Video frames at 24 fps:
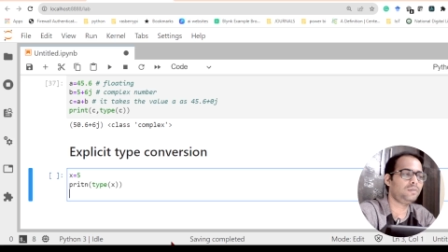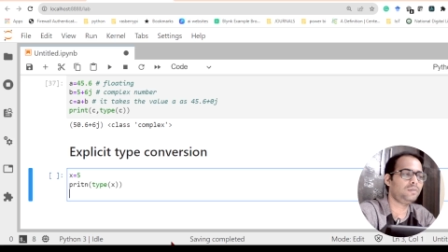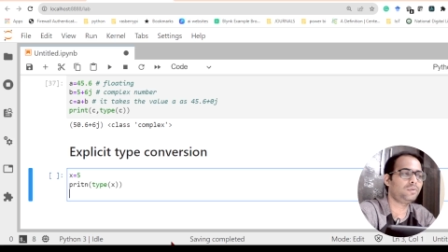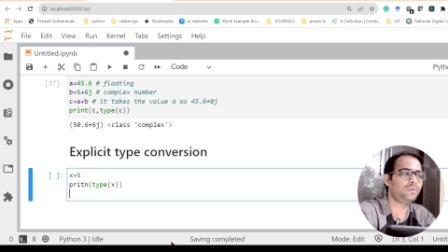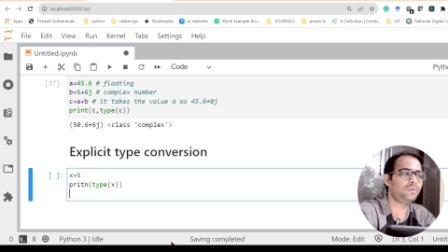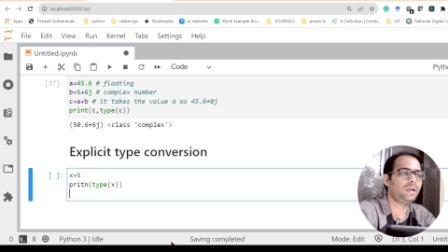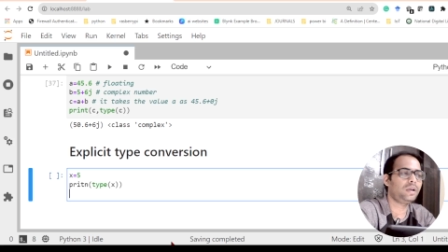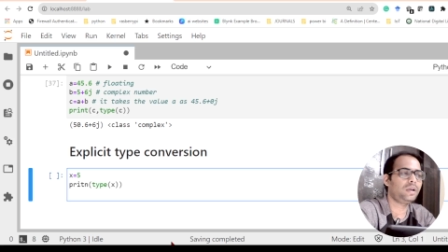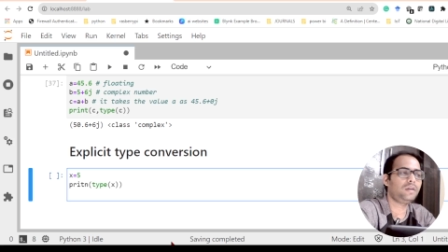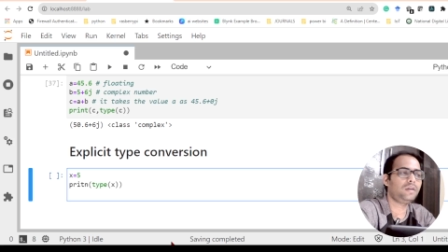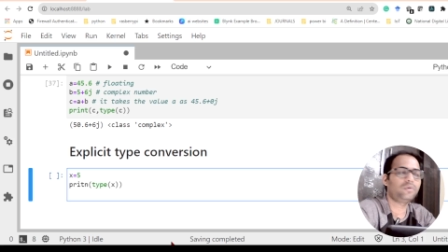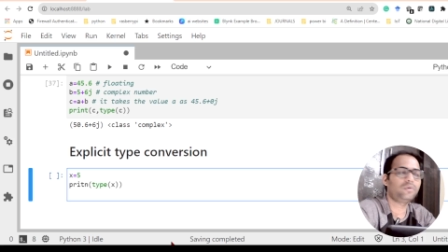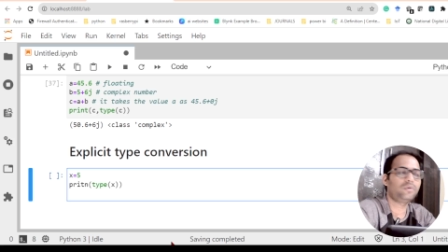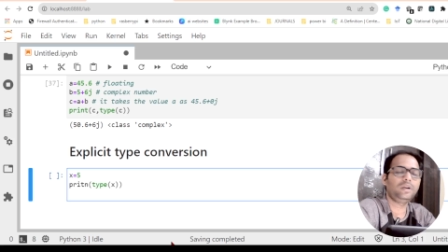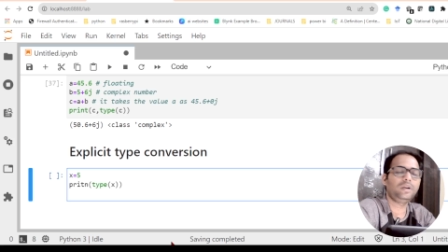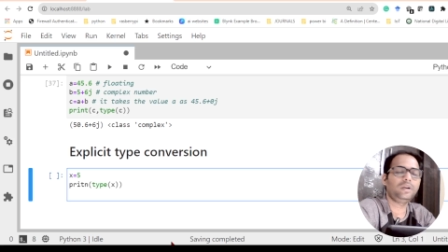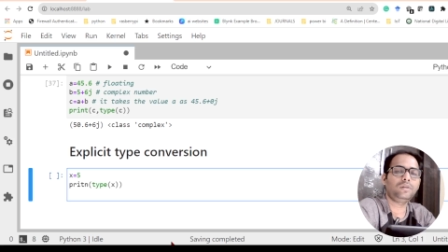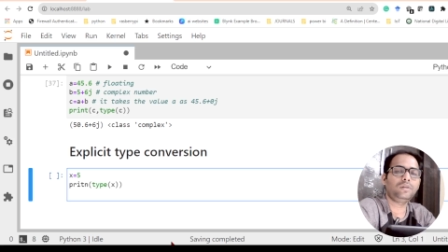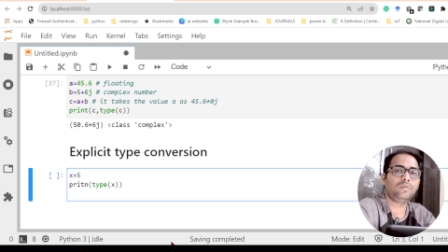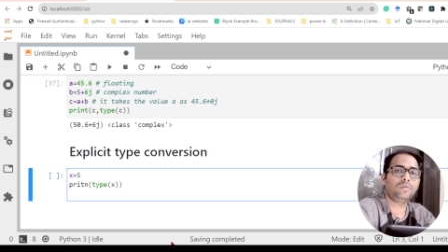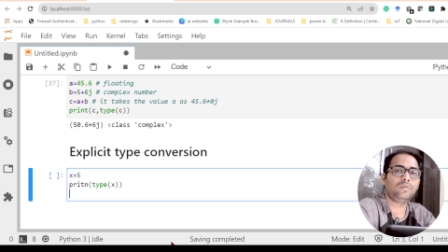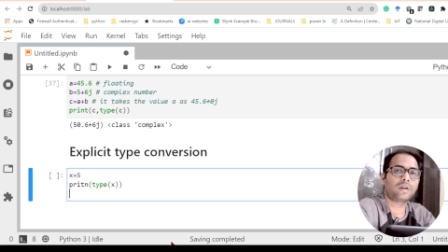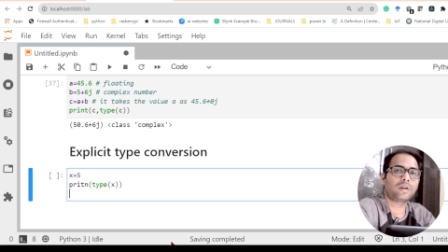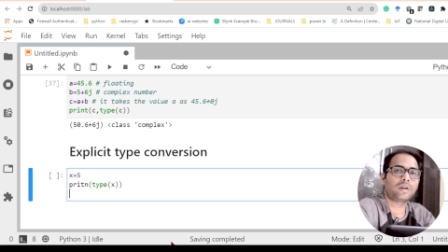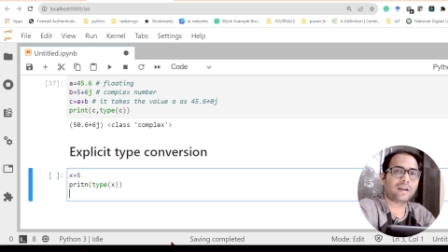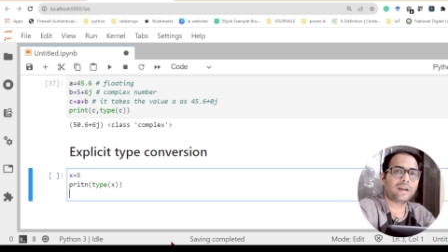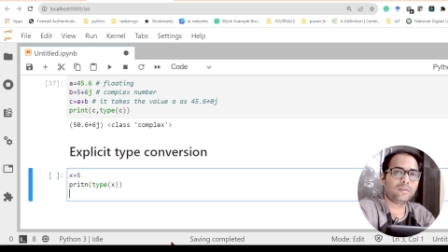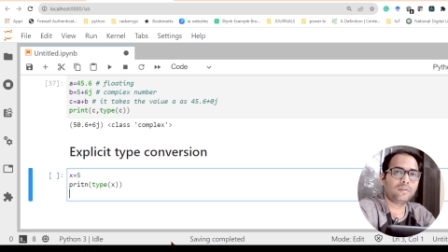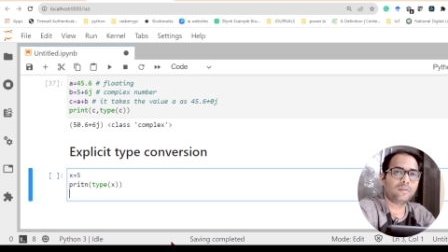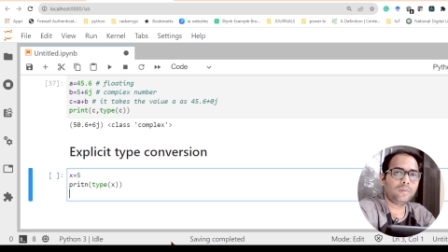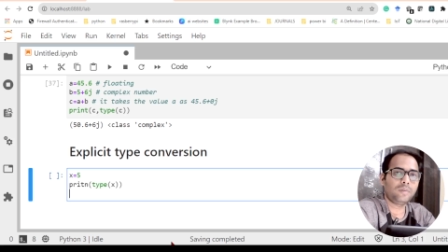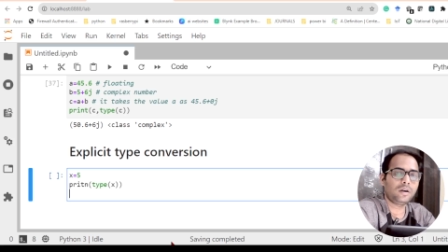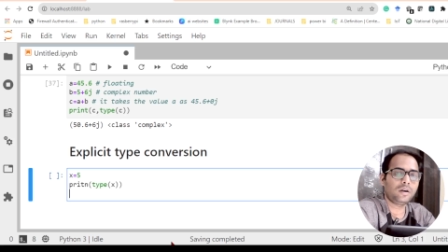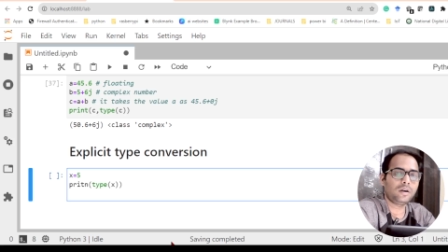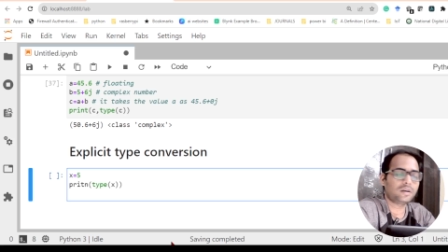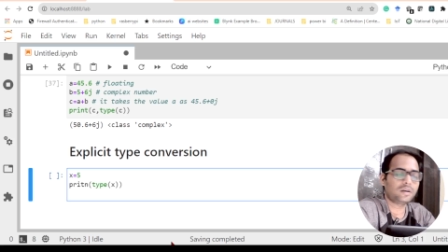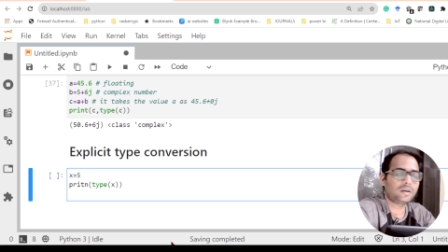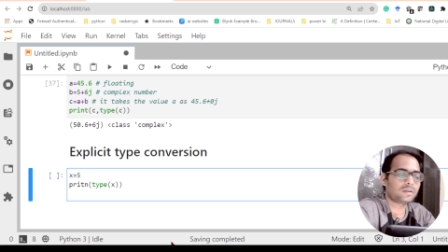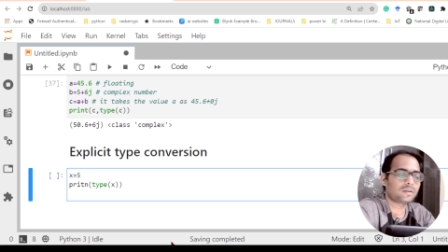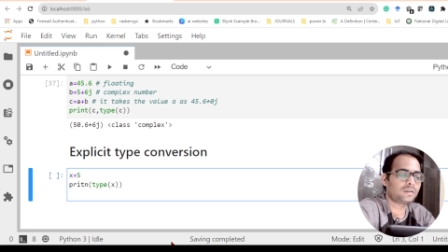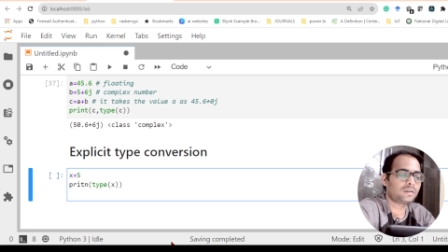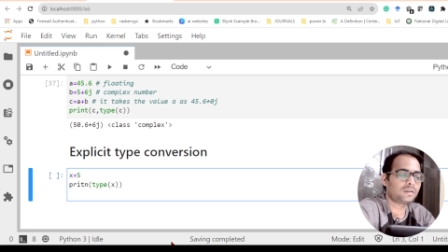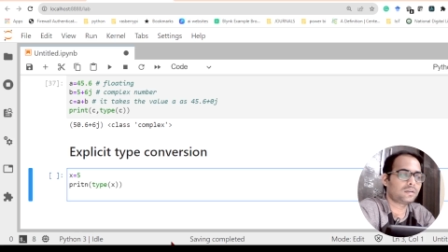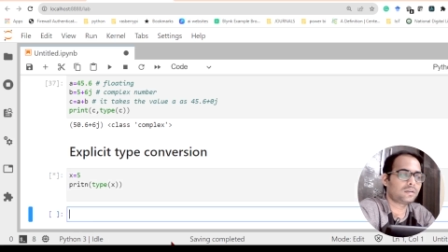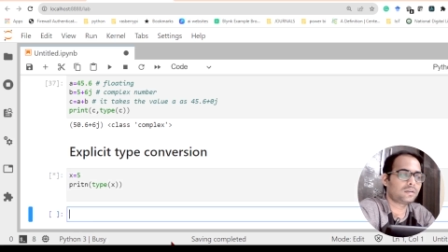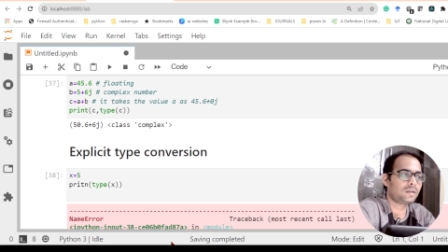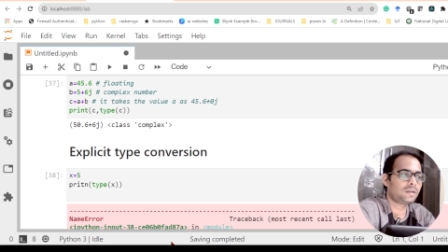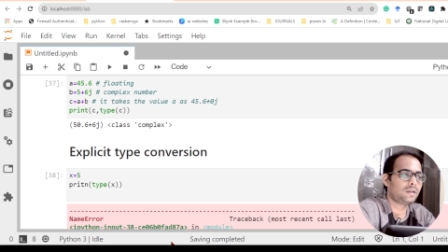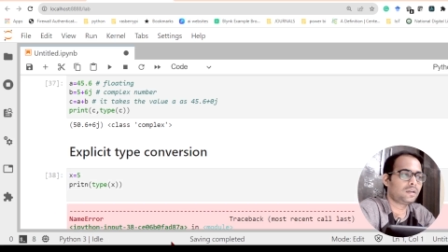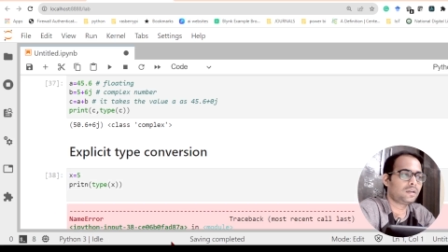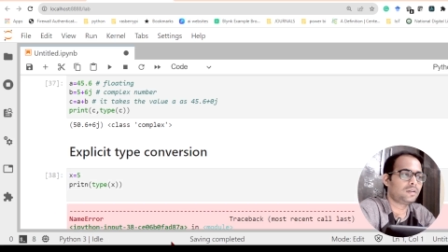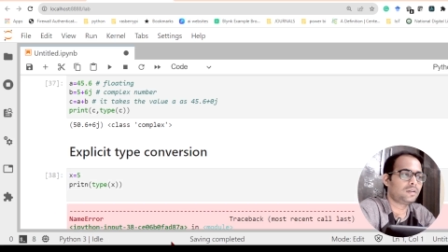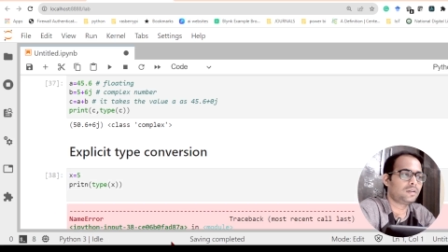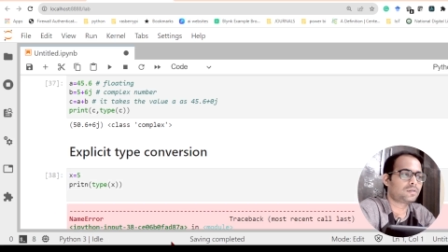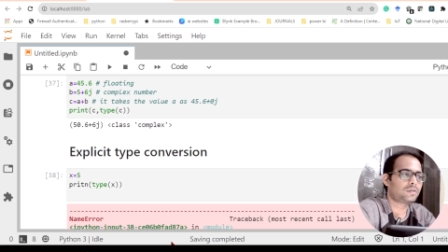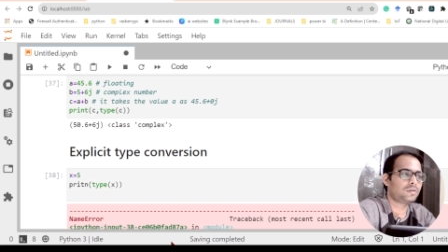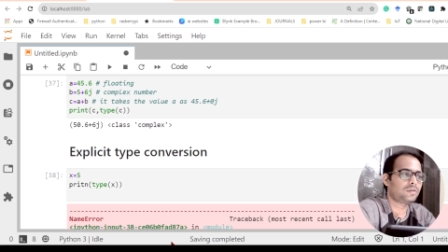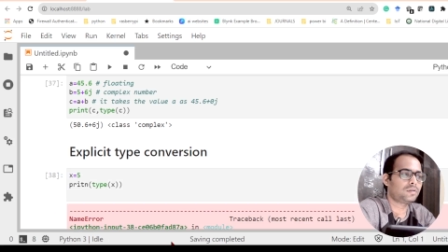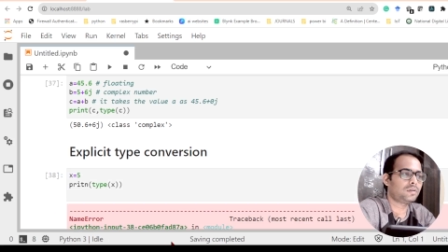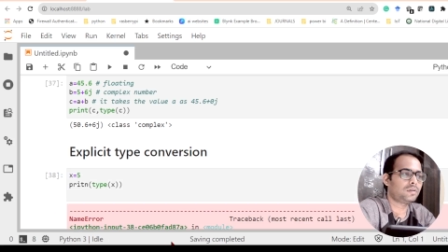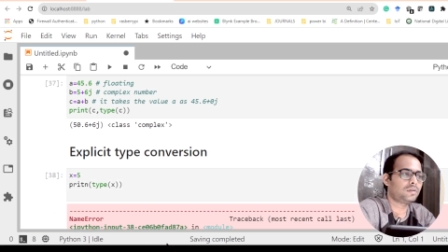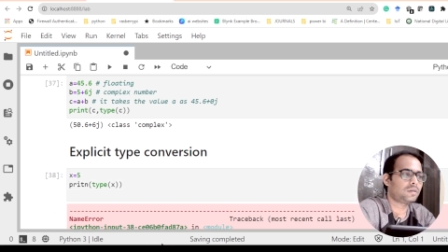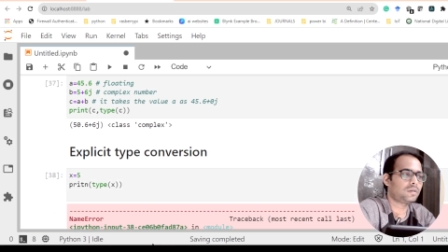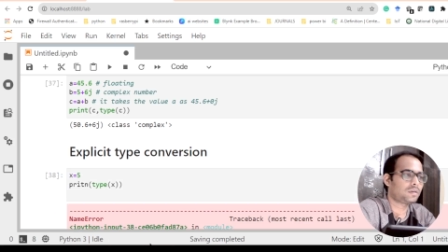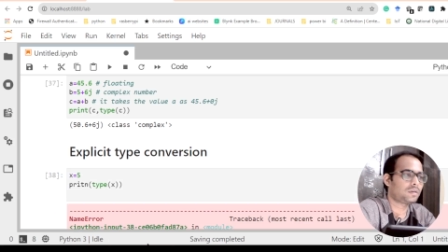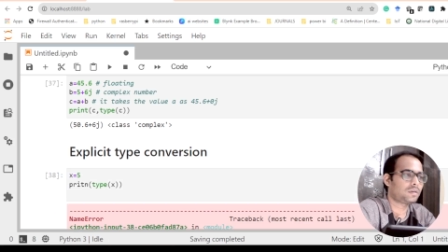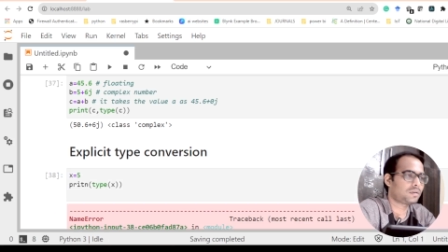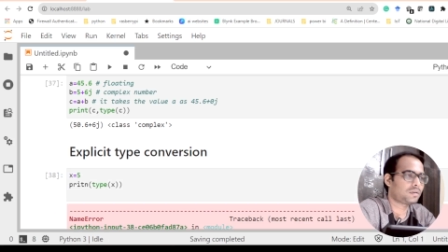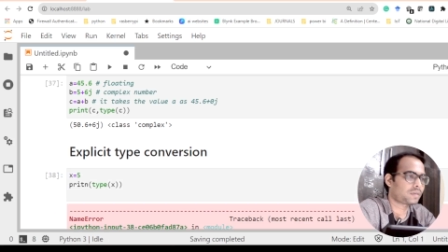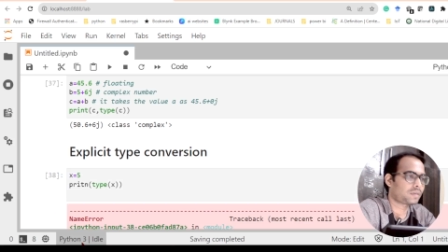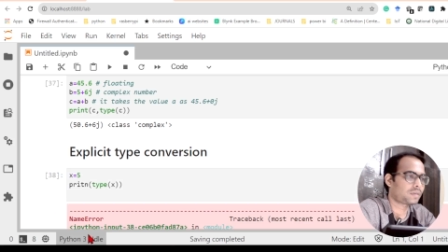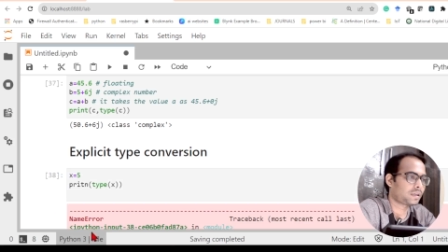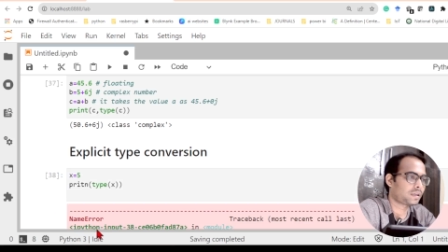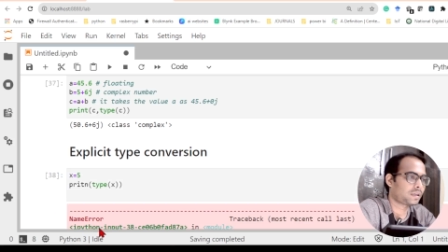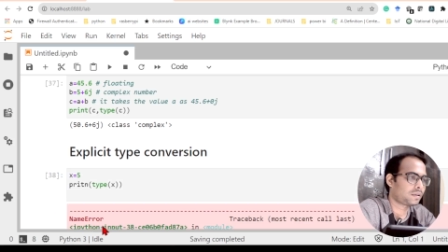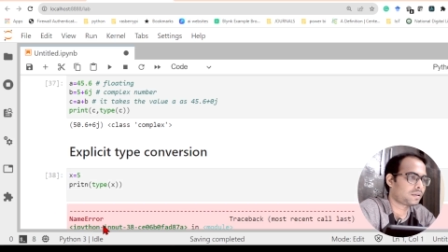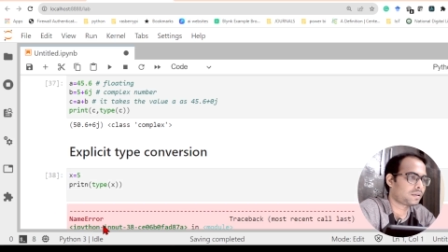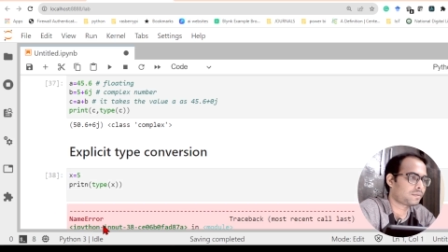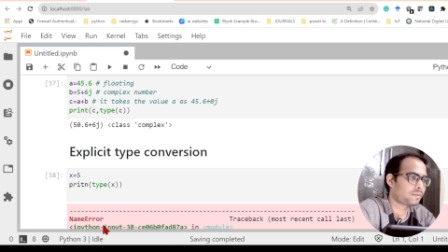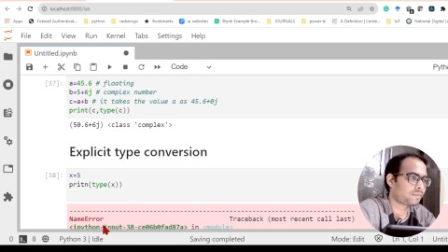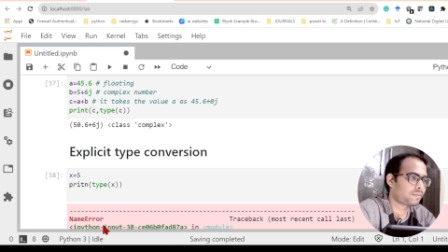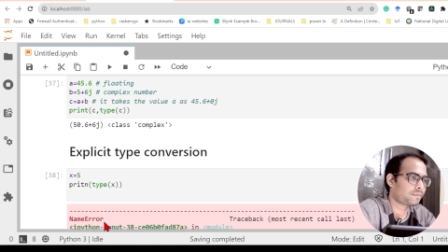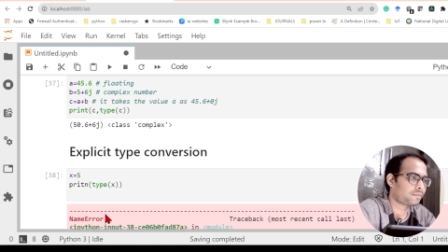we are going to convert. So okay.